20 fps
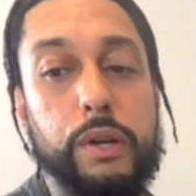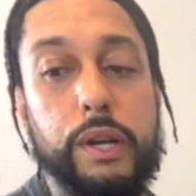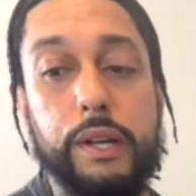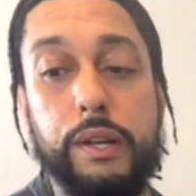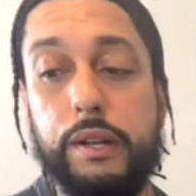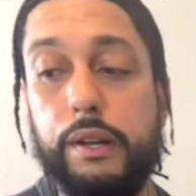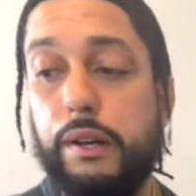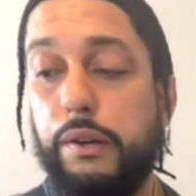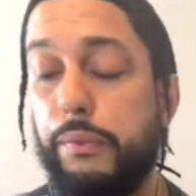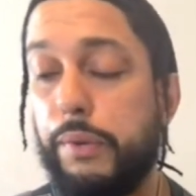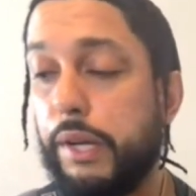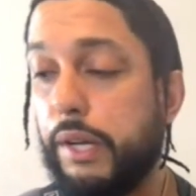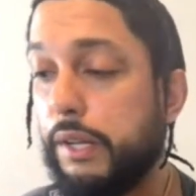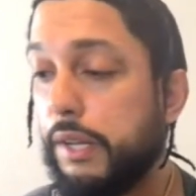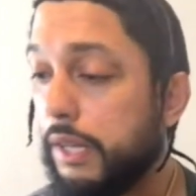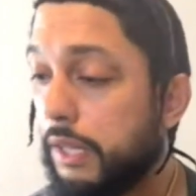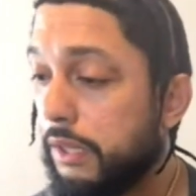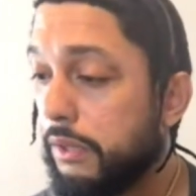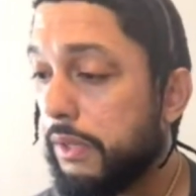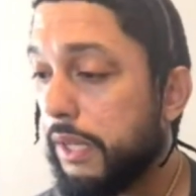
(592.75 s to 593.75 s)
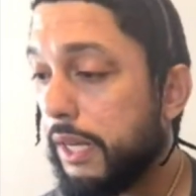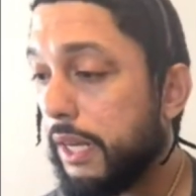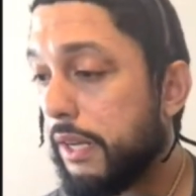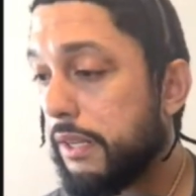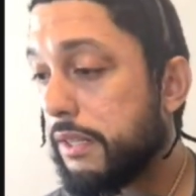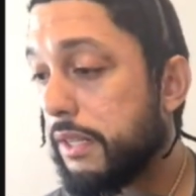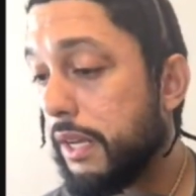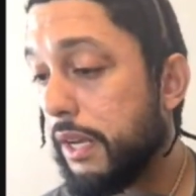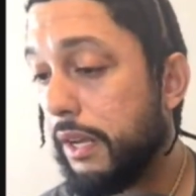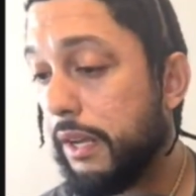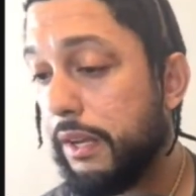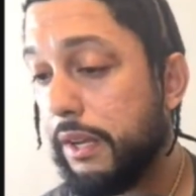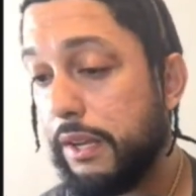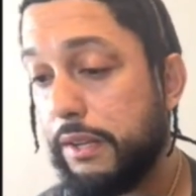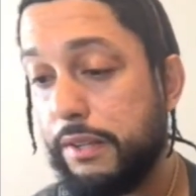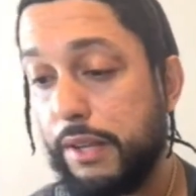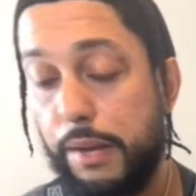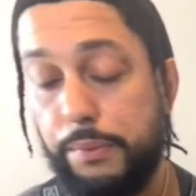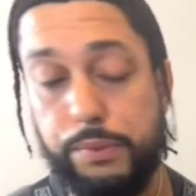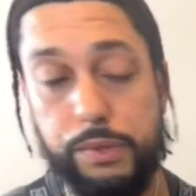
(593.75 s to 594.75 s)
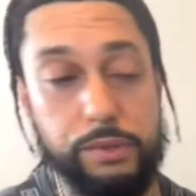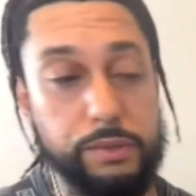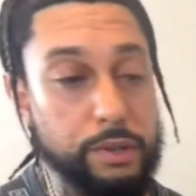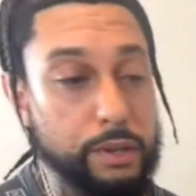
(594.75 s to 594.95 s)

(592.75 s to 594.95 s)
And with Canelo, like I say, his options